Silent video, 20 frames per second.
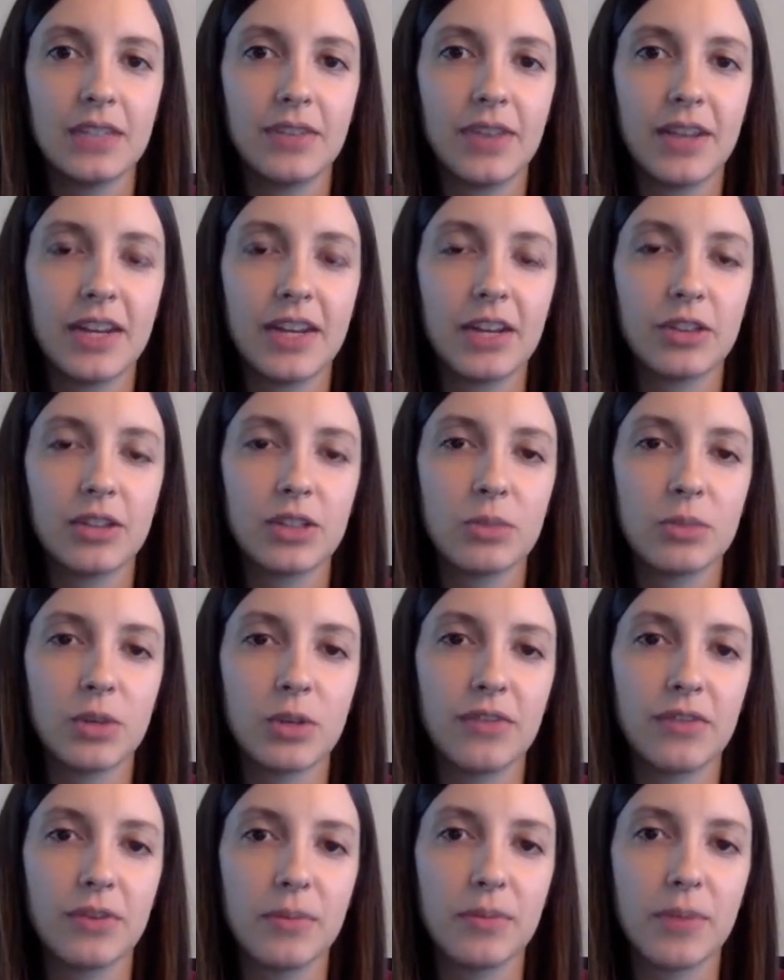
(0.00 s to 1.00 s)
Let's find out some
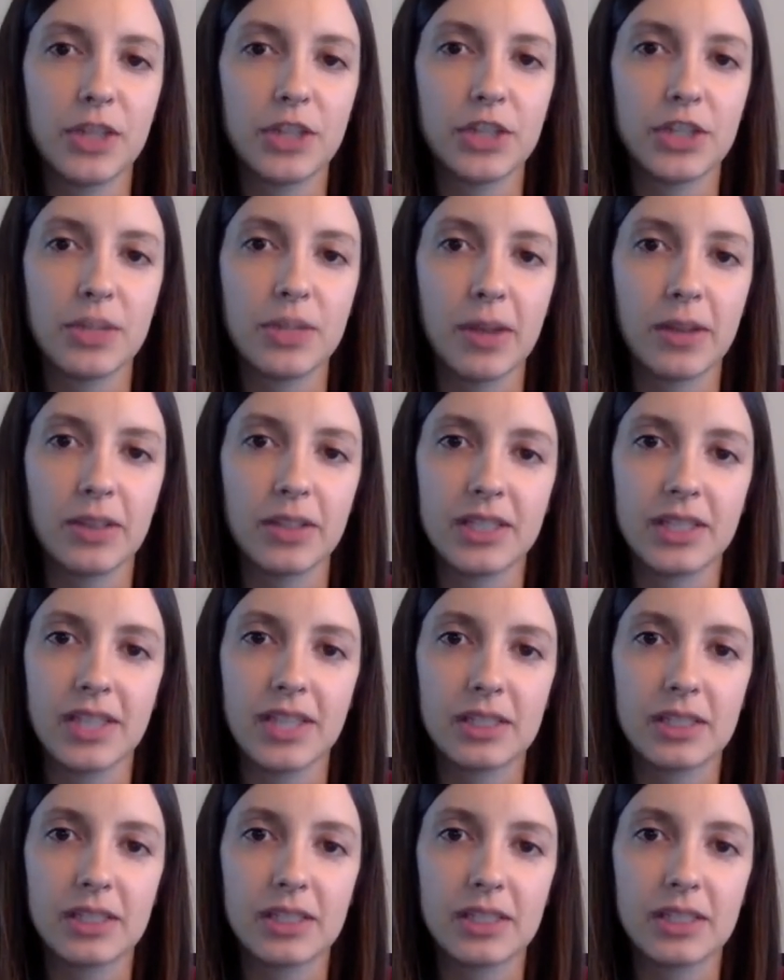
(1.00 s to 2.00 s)
more information about
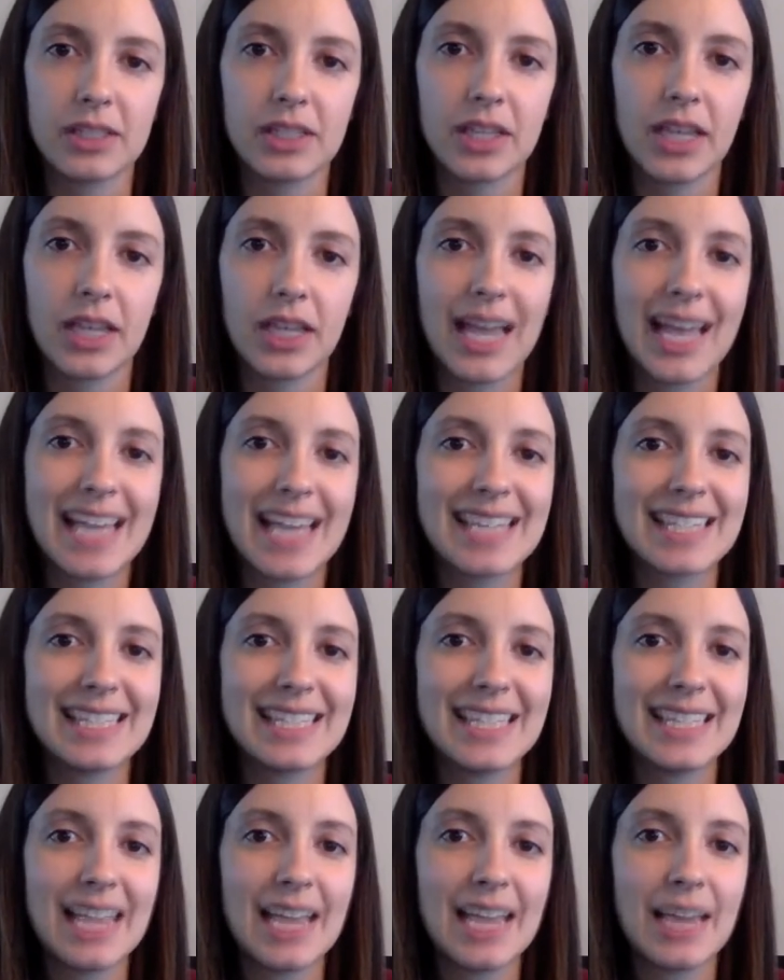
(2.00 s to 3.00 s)
stems.
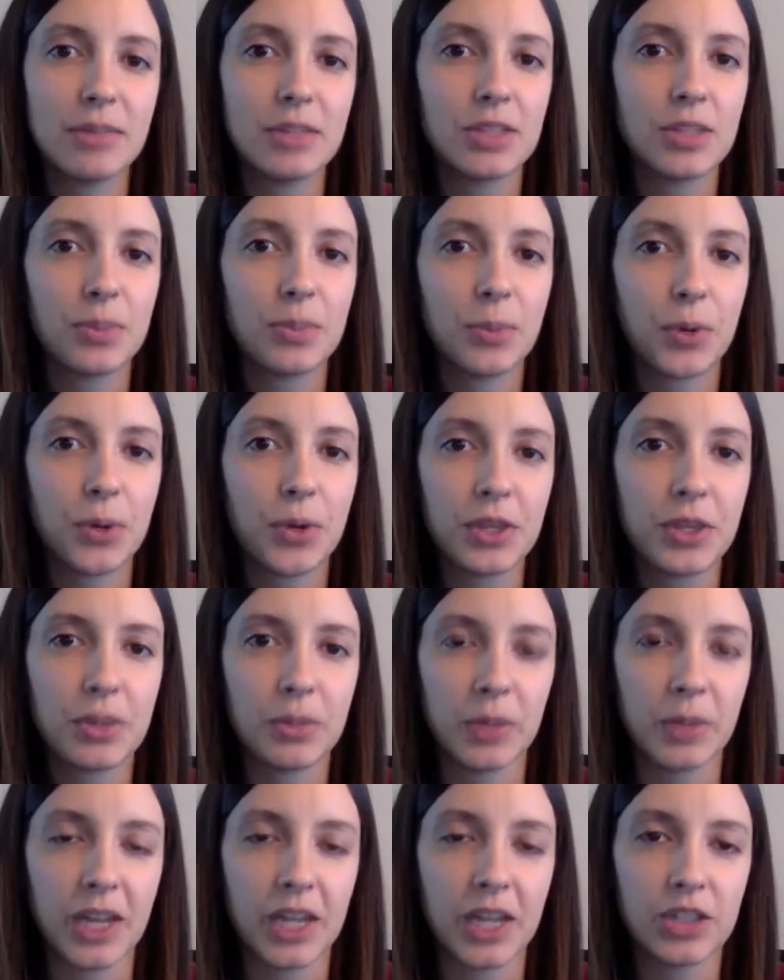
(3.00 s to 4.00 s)
Stems support
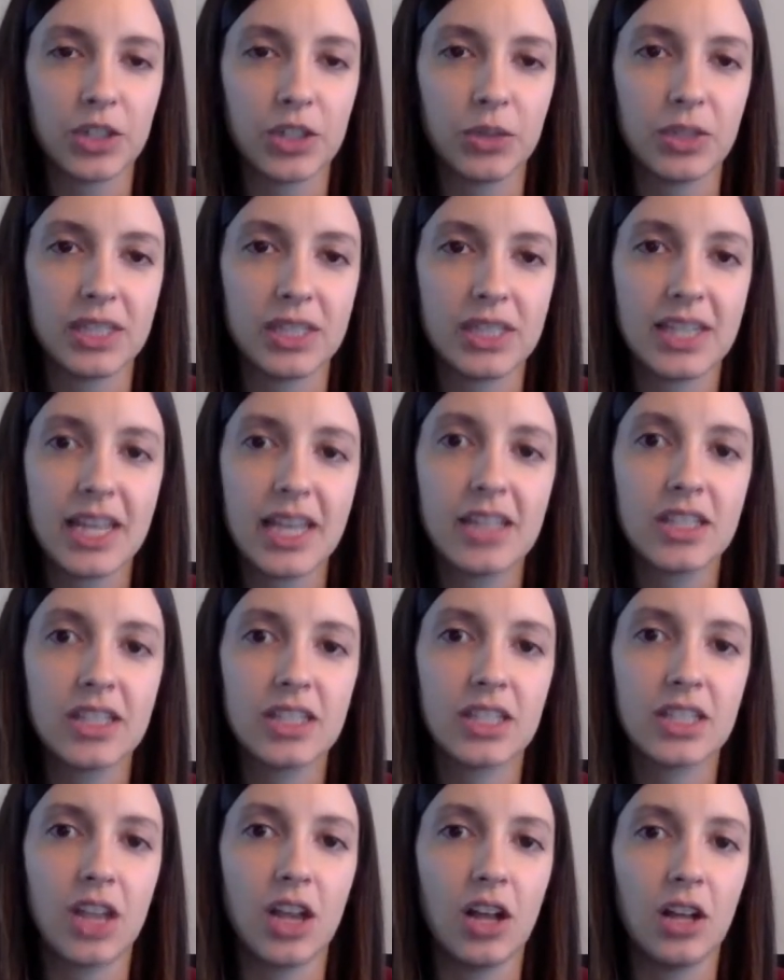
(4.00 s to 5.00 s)
the plant so it
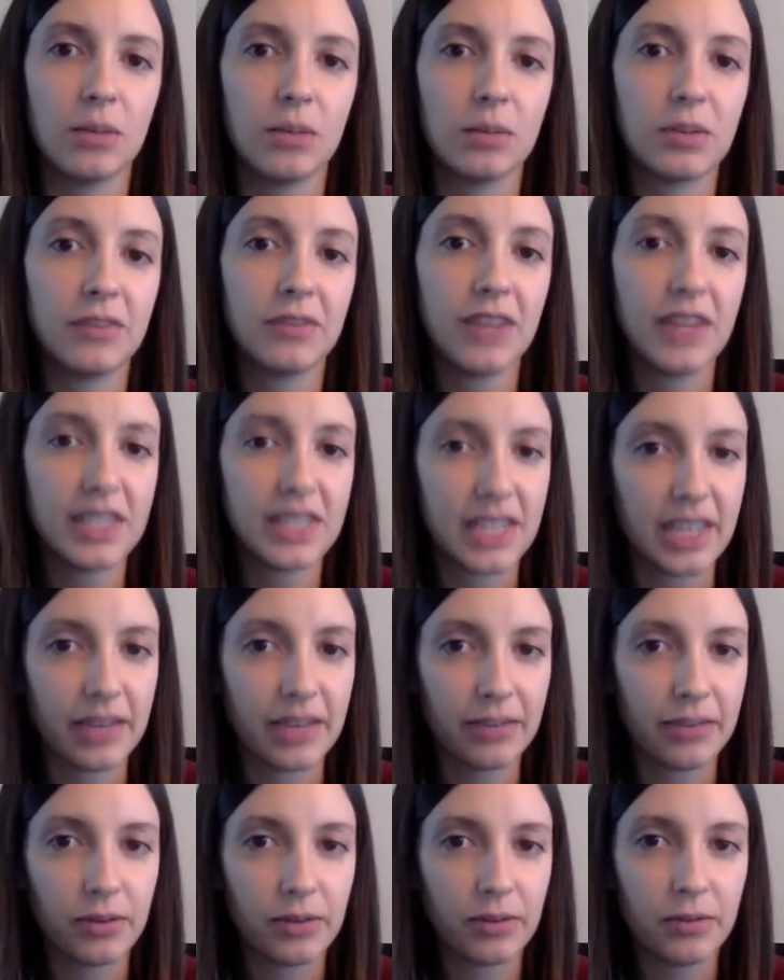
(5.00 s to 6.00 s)
stands tall,
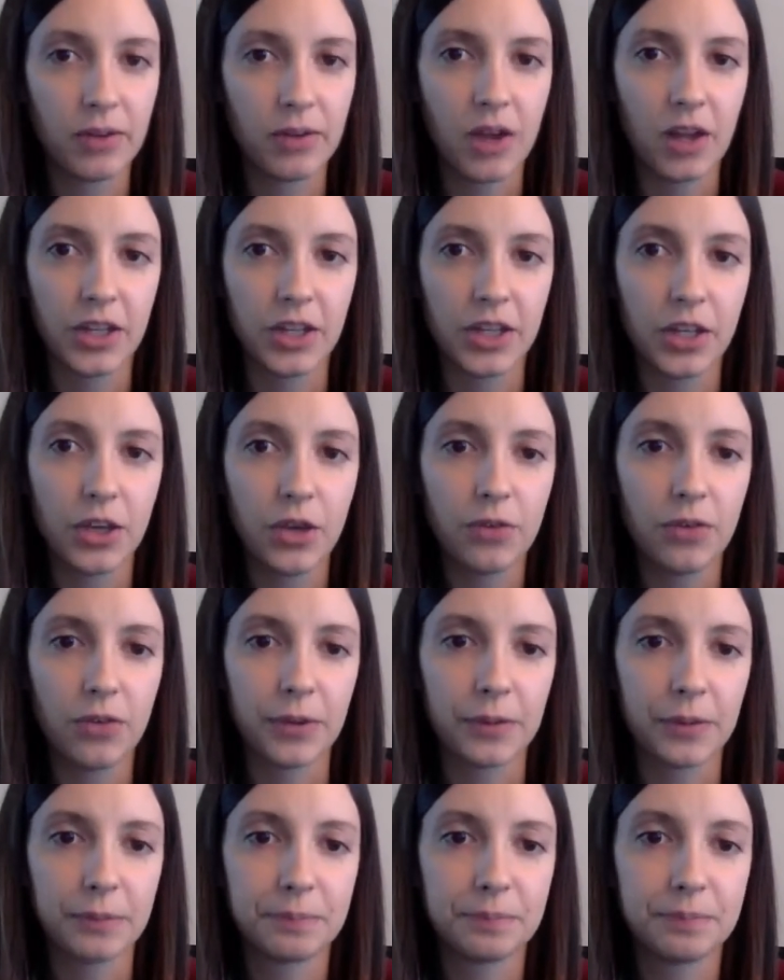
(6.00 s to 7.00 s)
preventing it from falling
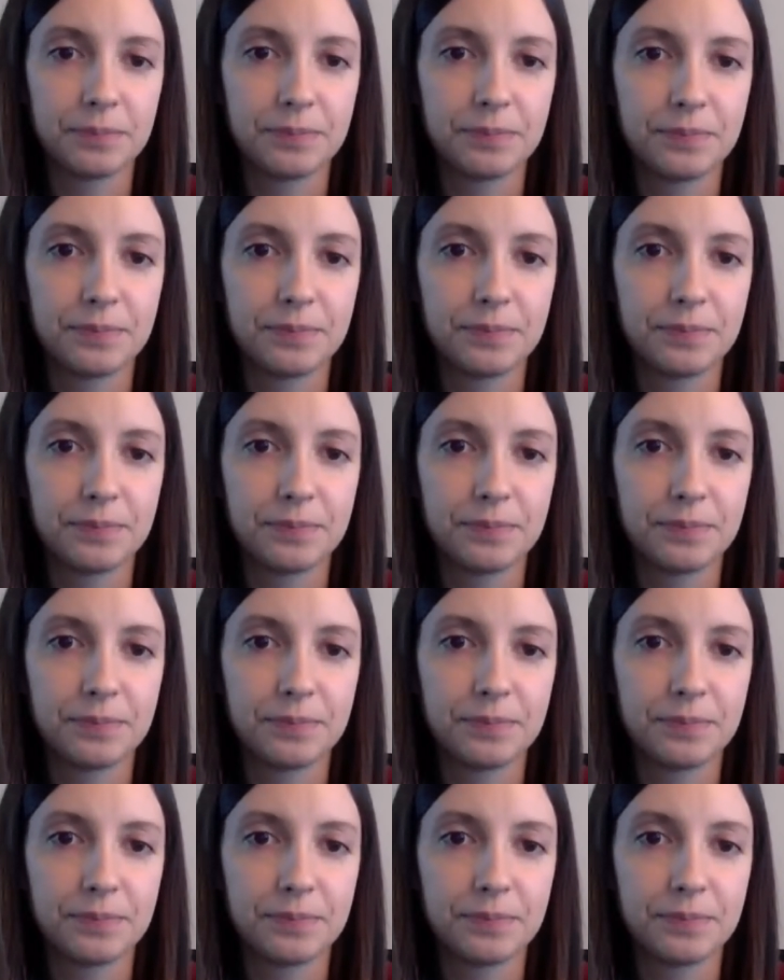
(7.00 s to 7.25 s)
over.